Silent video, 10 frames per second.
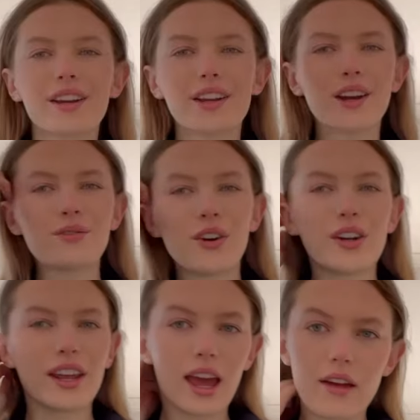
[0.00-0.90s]
Good
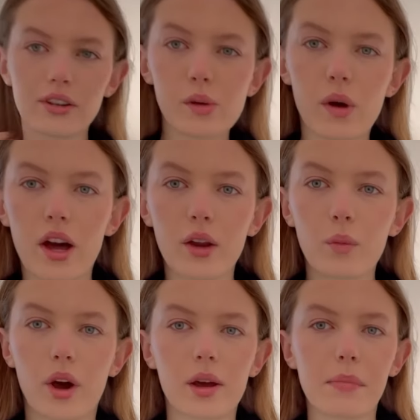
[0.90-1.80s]
morning everyone,
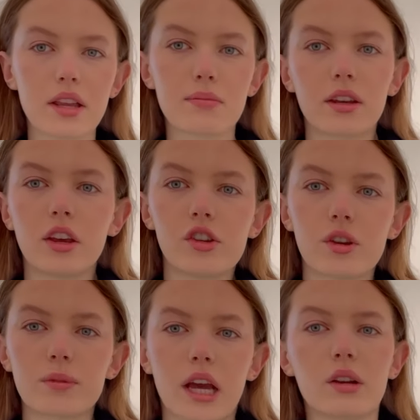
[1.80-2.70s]
welcome back to my
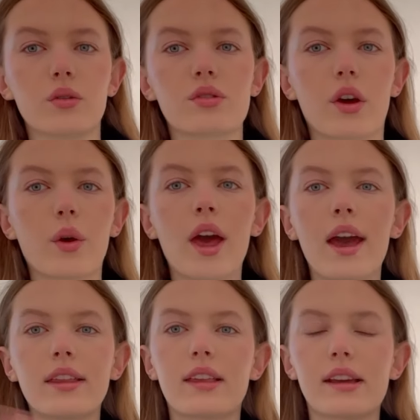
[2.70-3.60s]
YouTube channel. So
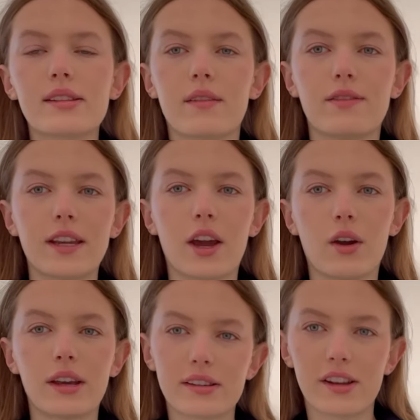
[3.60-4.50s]
this video
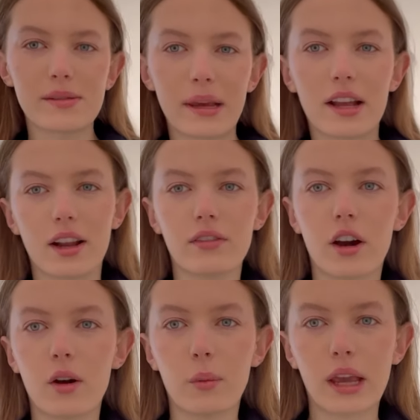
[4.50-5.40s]
is going to be
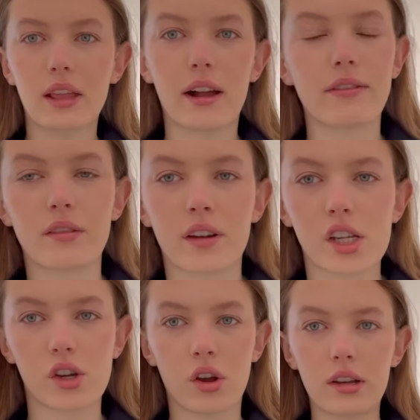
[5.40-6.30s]
another week in life at
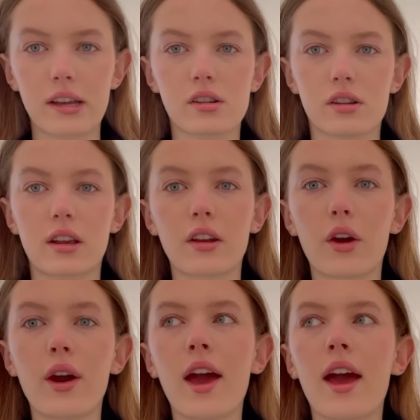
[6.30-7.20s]
Fashion College because I
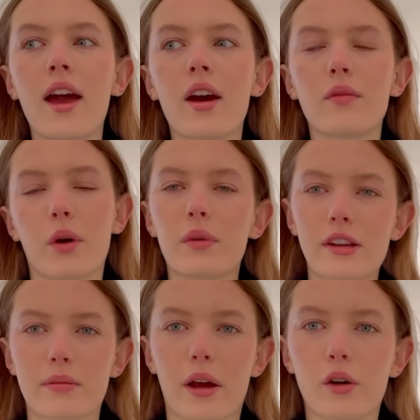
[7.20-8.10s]
know, well
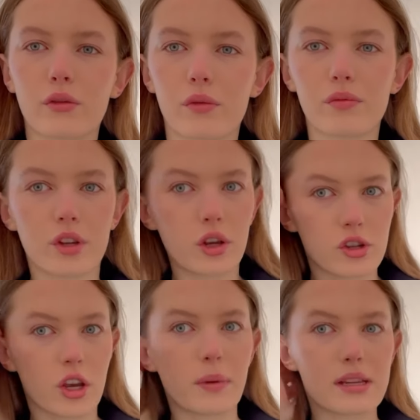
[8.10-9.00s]
literally my whole
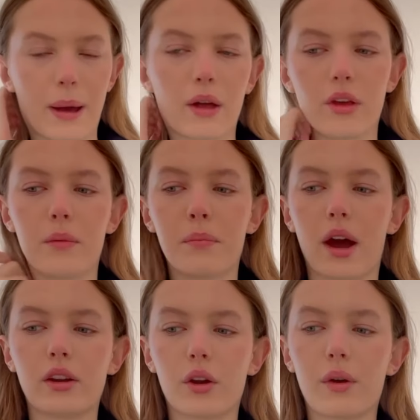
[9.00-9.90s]
YouTube is about them, but
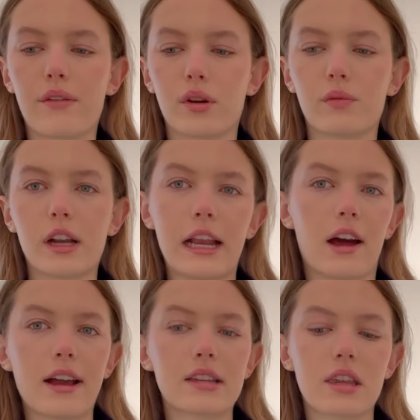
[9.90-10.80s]
I know everyone really
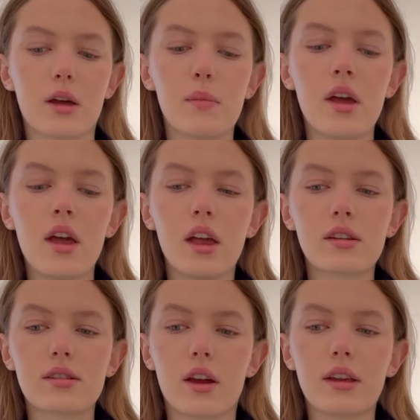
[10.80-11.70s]
likes them.
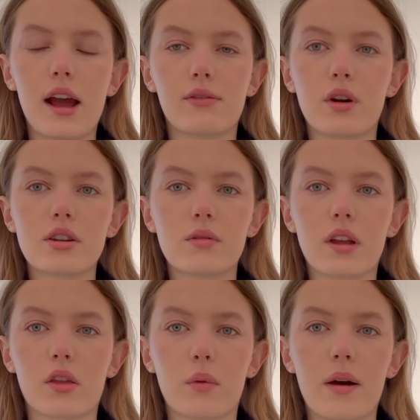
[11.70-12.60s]
So yeah, I thought I'd do
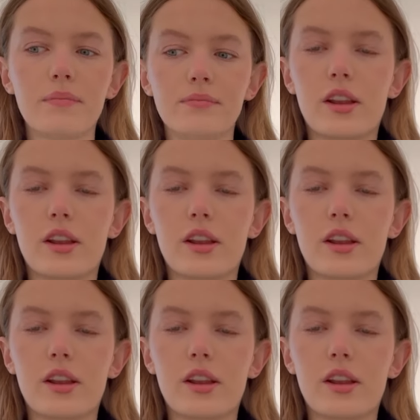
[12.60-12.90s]
another one.